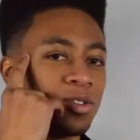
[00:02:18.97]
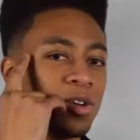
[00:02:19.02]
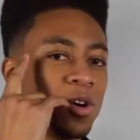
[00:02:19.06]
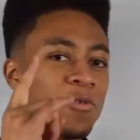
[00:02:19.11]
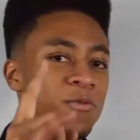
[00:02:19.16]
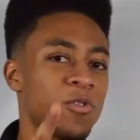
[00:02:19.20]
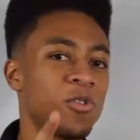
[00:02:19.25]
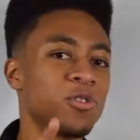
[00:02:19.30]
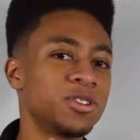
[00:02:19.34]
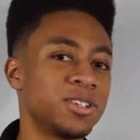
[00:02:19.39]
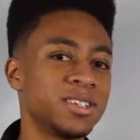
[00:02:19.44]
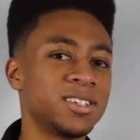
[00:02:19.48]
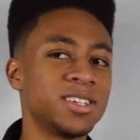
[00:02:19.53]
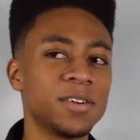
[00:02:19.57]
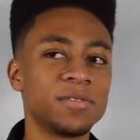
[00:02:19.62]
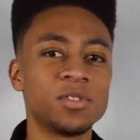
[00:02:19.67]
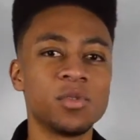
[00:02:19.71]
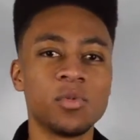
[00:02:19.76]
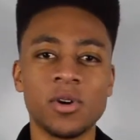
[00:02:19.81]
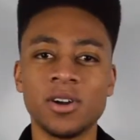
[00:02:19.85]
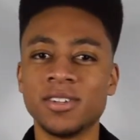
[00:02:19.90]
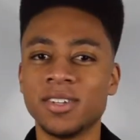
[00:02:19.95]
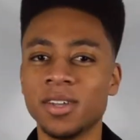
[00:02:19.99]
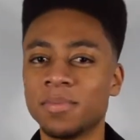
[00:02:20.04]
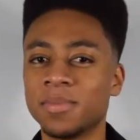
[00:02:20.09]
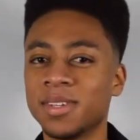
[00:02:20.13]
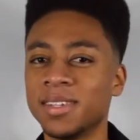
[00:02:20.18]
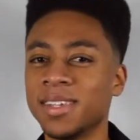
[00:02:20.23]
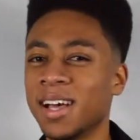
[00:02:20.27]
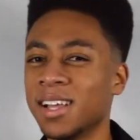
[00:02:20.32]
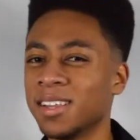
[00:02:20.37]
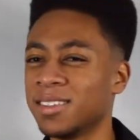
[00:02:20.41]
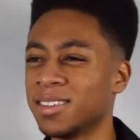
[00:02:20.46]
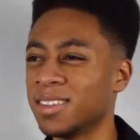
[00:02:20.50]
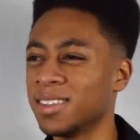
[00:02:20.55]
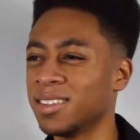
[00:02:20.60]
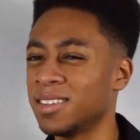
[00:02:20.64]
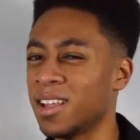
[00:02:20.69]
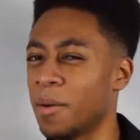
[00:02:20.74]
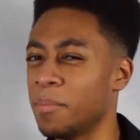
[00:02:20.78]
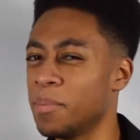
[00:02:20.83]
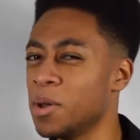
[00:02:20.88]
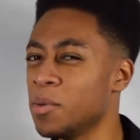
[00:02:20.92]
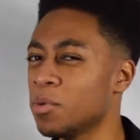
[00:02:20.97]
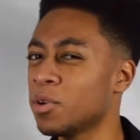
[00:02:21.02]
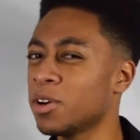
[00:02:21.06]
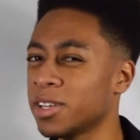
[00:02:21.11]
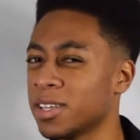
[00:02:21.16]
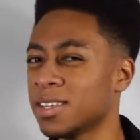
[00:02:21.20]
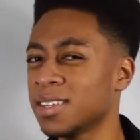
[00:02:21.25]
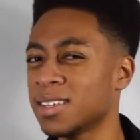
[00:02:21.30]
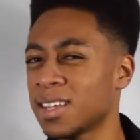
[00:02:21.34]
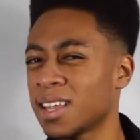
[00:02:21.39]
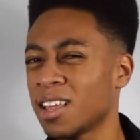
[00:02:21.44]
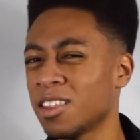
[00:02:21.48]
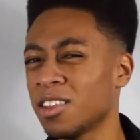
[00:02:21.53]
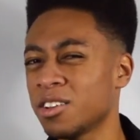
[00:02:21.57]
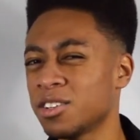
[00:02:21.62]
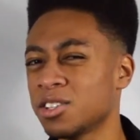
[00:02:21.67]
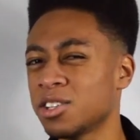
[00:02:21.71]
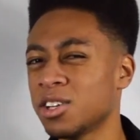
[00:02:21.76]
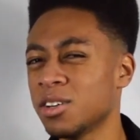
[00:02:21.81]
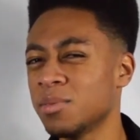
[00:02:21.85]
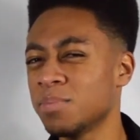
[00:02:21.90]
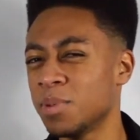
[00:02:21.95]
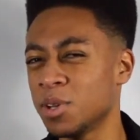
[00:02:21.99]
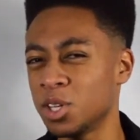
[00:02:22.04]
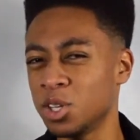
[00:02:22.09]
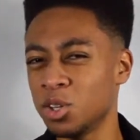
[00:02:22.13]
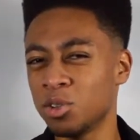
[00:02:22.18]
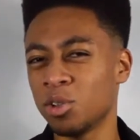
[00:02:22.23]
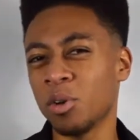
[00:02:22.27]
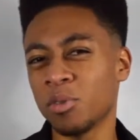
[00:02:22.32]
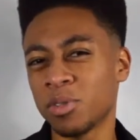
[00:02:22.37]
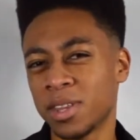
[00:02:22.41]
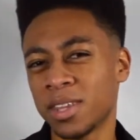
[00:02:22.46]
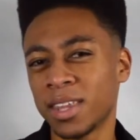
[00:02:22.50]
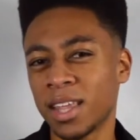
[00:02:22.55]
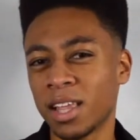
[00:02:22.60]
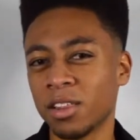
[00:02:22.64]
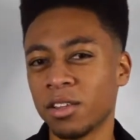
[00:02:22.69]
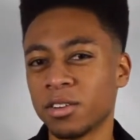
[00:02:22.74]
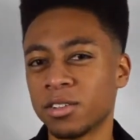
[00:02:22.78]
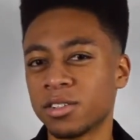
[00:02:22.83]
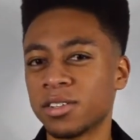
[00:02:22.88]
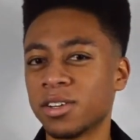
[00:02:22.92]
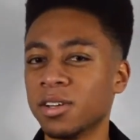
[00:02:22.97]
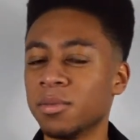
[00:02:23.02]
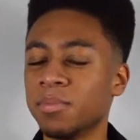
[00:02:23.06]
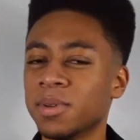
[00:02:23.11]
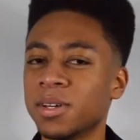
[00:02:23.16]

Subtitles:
Don't force yourself to wear something that people are gonna think that looks good, but you don't think that looks good.